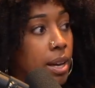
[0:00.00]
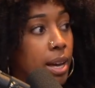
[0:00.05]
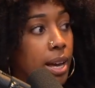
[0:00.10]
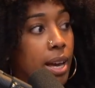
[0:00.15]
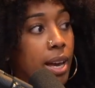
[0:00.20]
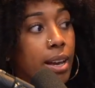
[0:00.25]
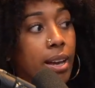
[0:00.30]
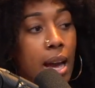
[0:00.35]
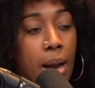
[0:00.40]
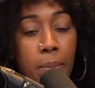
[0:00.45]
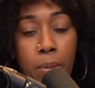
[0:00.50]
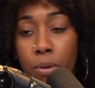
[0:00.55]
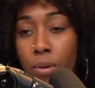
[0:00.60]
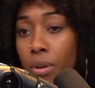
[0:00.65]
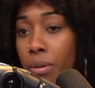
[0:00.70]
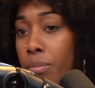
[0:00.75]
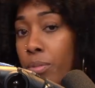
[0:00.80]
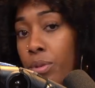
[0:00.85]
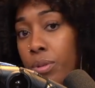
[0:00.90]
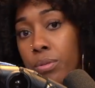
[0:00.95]
And
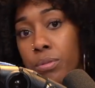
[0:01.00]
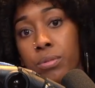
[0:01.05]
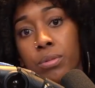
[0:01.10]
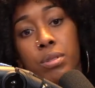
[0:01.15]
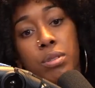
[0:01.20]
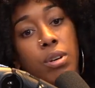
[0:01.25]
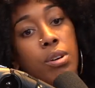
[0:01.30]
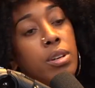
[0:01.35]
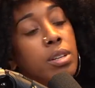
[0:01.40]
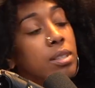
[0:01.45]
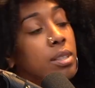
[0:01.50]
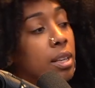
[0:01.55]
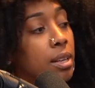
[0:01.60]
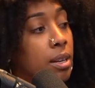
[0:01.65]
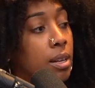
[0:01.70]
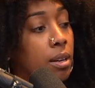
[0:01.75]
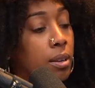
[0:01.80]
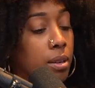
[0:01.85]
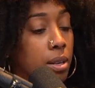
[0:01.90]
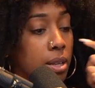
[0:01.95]
Capricorn moons. Only
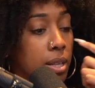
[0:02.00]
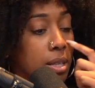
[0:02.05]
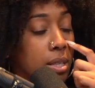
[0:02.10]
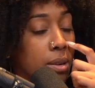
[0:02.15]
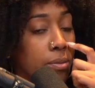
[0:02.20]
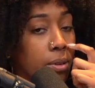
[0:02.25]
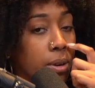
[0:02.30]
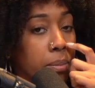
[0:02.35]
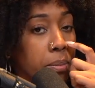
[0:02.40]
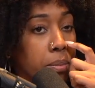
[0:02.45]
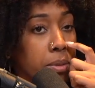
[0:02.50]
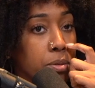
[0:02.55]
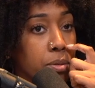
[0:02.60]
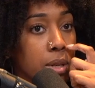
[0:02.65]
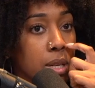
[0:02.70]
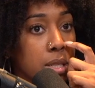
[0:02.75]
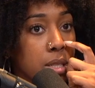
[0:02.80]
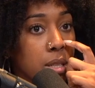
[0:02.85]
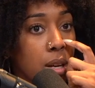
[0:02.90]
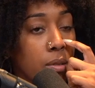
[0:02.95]
thing different
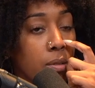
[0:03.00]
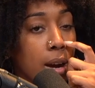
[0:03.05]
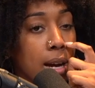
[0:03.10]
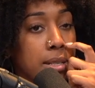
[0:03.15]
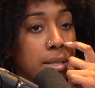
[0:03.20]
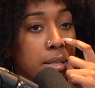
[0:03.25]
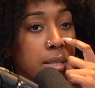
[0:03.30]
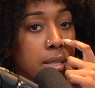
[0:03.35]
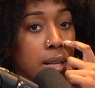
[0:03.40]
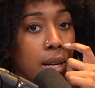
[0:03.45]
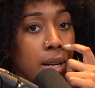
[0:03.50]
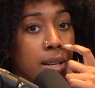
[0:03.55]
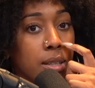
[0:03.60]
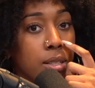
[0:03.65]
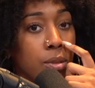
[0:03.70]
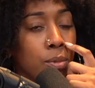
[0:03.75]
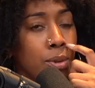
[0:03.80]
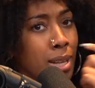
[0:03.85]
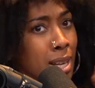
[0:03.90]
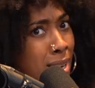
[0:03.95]
between us is our rising
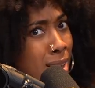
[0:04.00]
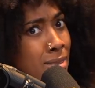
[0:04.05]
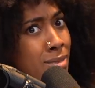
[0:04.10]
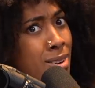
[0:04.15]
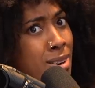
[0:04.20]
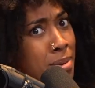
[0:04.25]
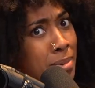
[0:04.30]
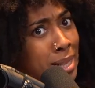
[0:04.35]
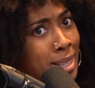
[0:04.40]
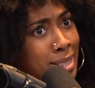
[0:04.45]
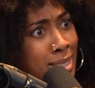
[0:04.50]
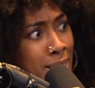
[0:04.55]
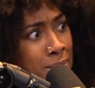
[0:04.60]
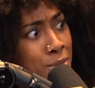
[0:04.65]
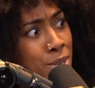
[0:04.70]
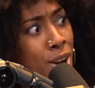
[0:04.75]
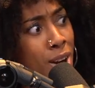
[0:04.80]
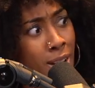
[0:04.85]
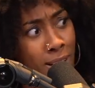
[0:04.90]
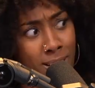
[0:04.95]
sign. So we're like, oh girl, we got the
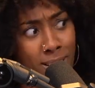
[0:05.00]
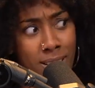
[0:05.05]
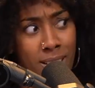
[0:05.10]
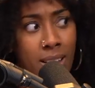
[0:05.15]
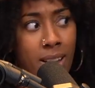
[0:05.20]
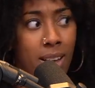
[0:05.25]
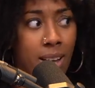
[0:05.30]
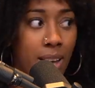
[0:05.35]
same chart.